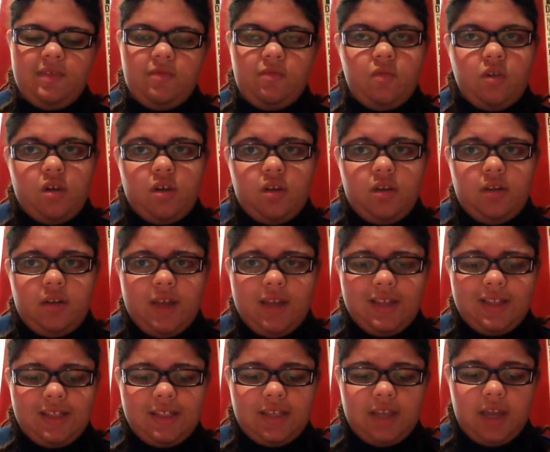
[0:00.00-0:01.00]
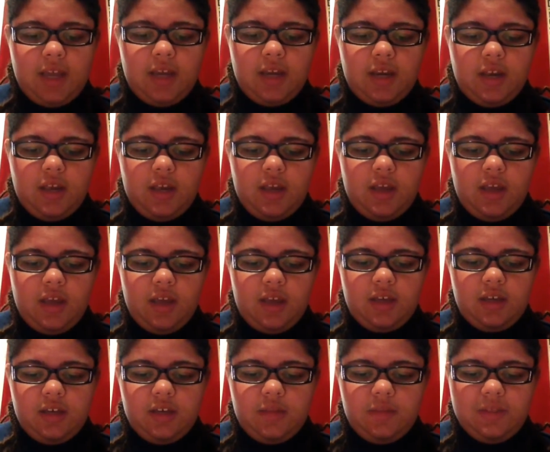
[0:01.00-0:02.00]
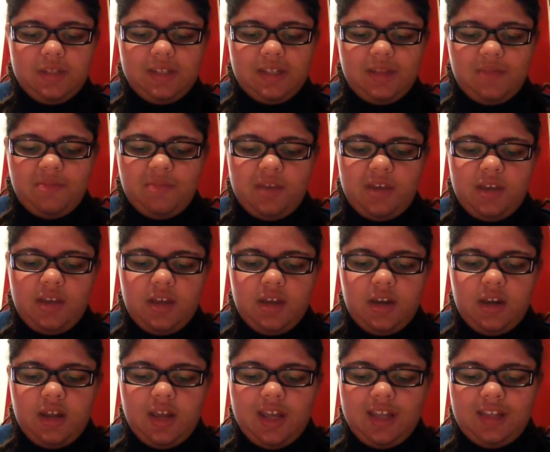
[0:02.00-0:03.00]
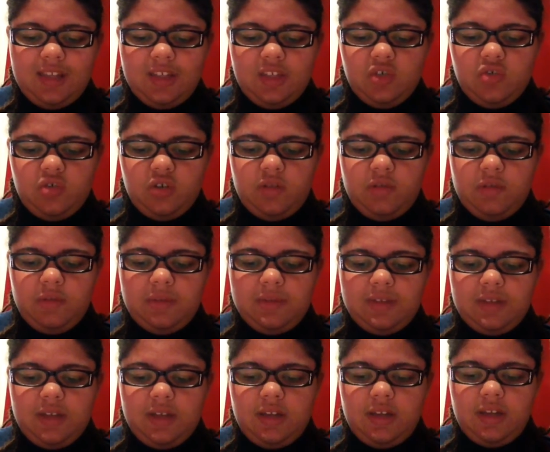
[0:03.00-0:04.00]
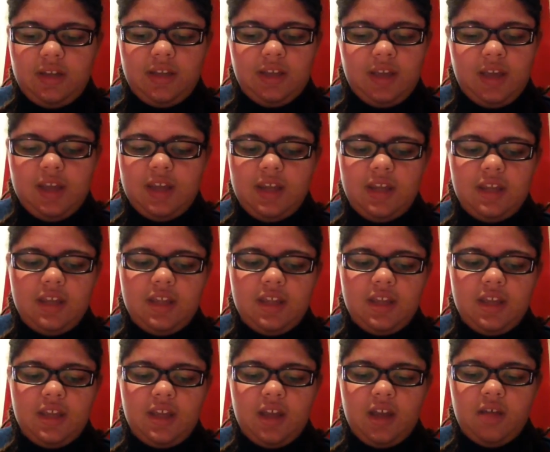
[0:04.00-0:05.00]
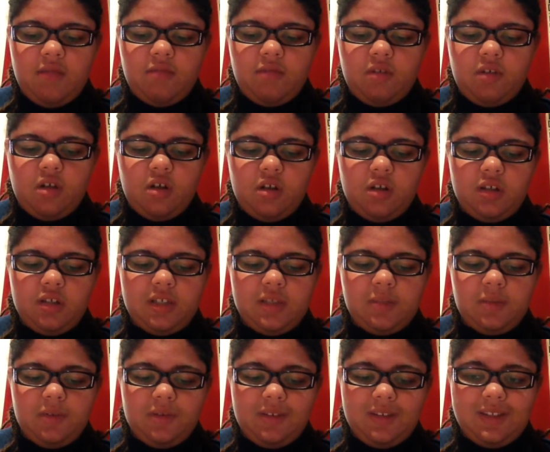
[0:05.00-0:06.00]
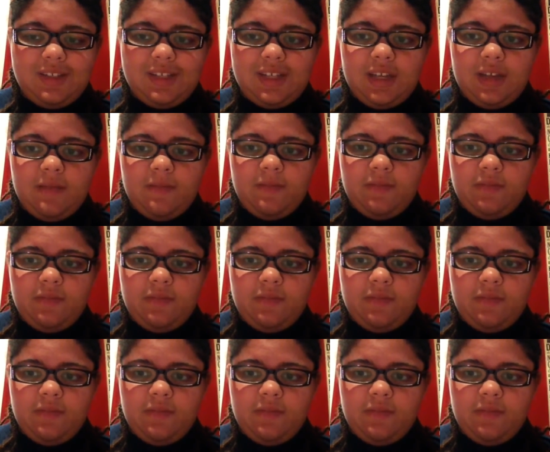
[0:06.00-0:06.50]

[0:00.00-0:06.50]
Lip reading: "Well, last night, I ended up sleeping, and I had this dream that was unlike anything I recall experiencing."